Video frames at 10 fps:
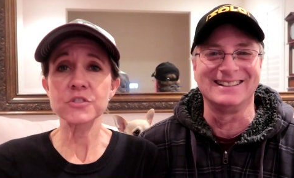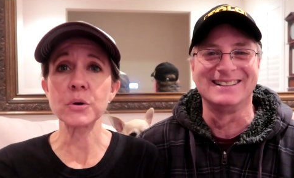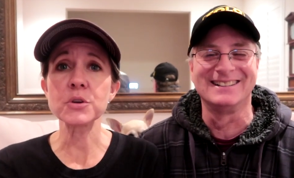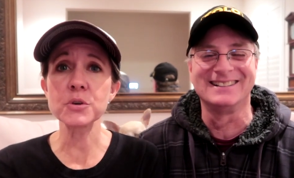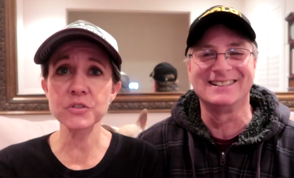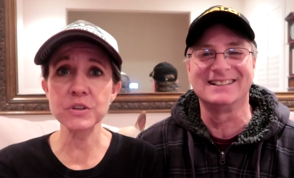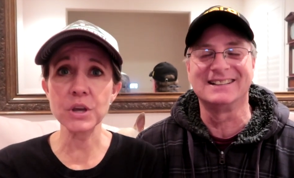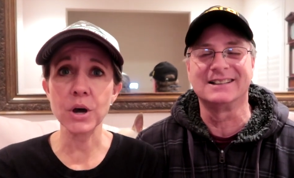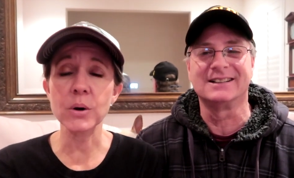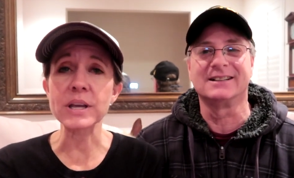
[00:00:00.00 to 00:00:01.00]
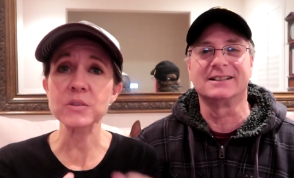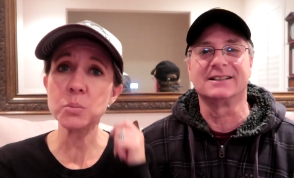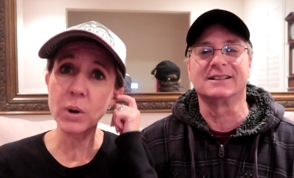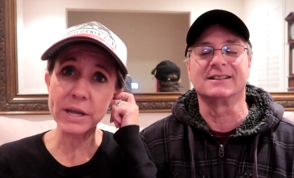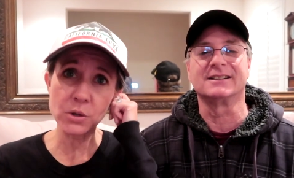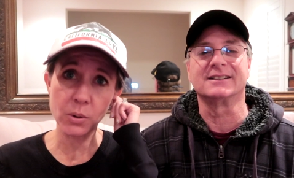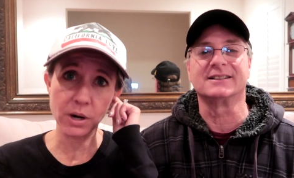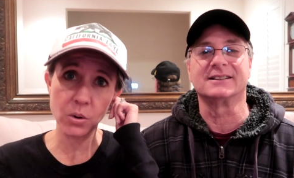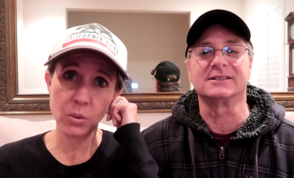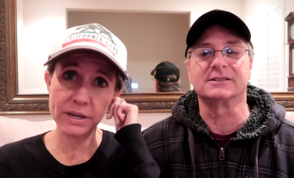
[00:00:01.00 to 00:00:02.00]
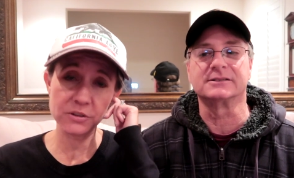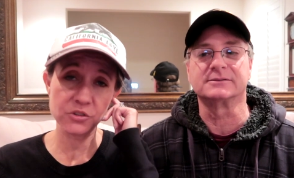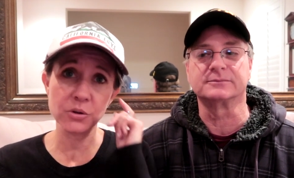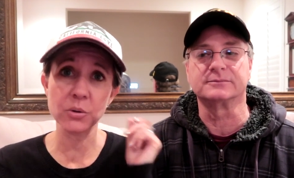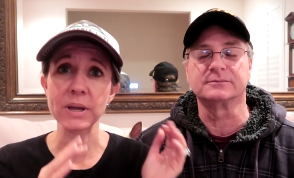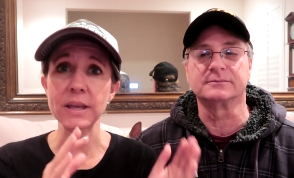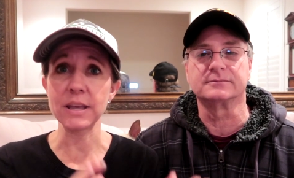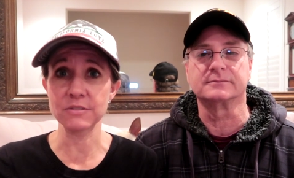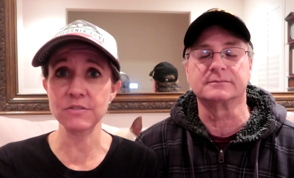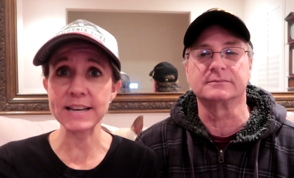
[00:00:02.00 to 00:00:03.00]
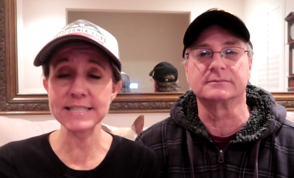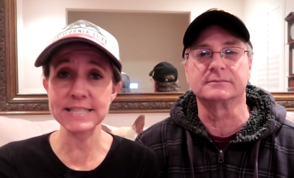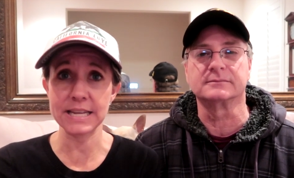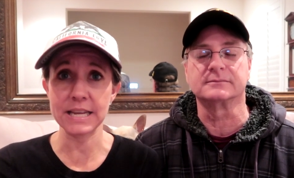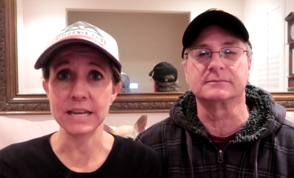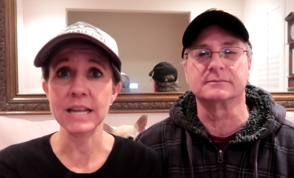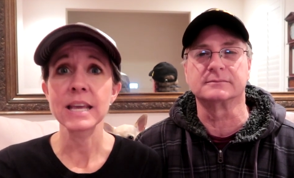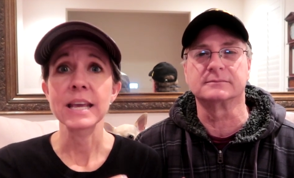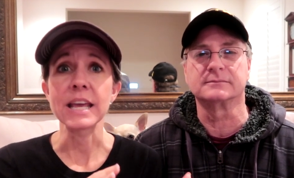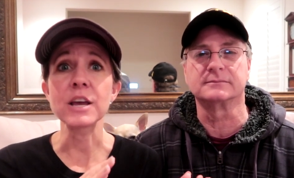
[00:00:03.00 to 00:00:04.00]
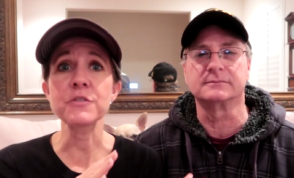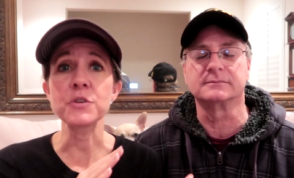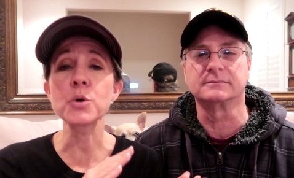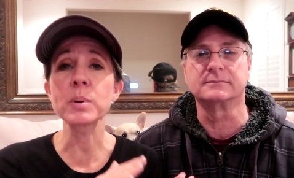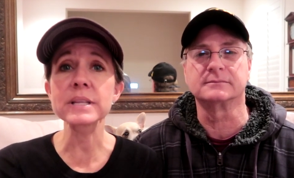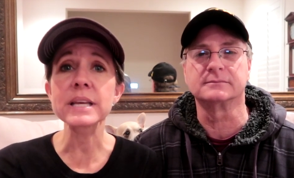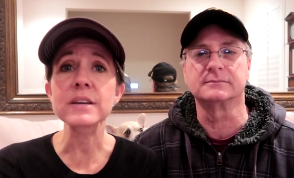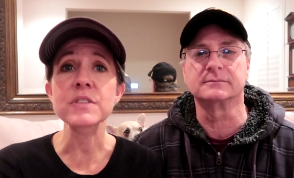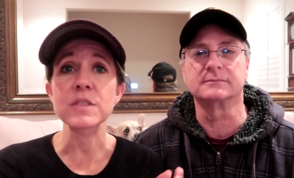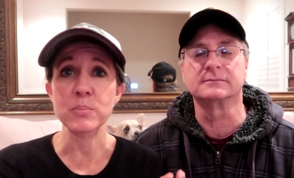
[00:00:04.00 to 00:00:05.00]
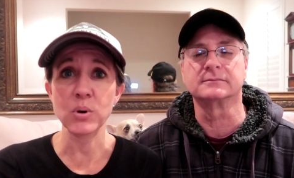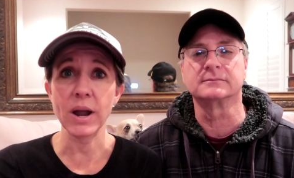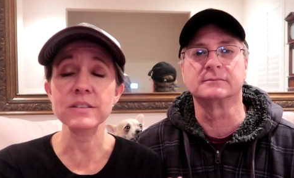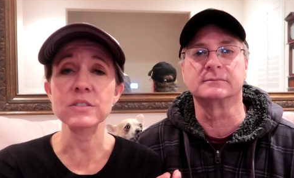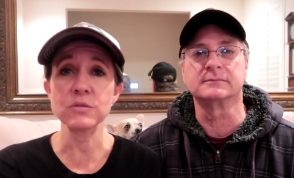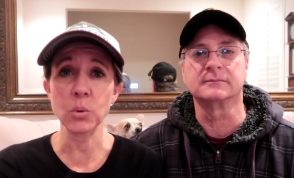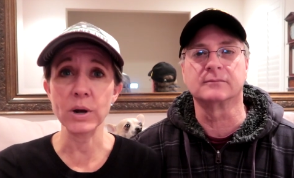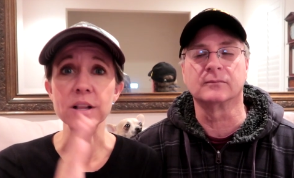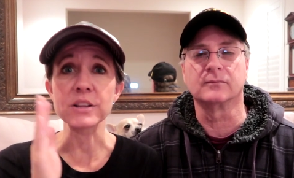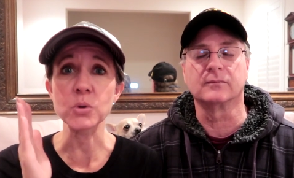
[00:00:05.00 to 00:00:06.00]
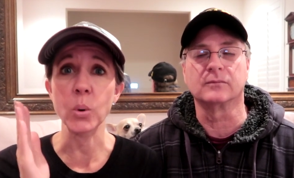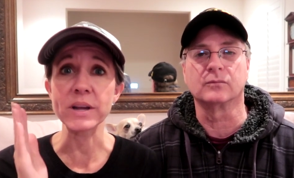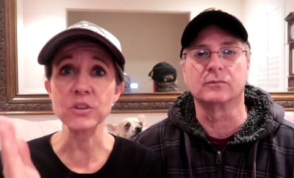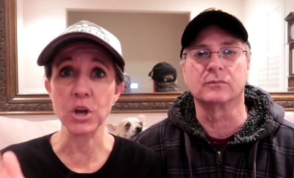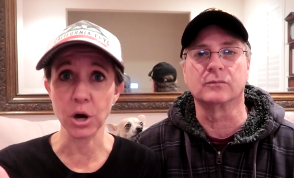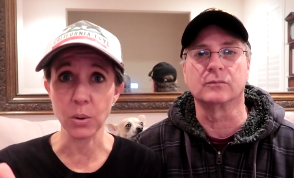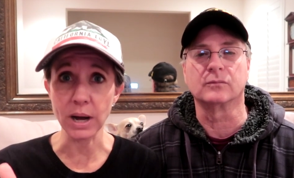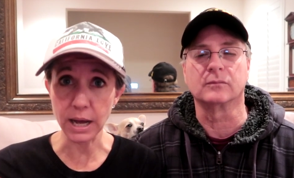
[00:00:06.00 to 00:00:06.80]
Speaker 1: so UCO is what you are going to invest in if you believe that the price of oil is going to go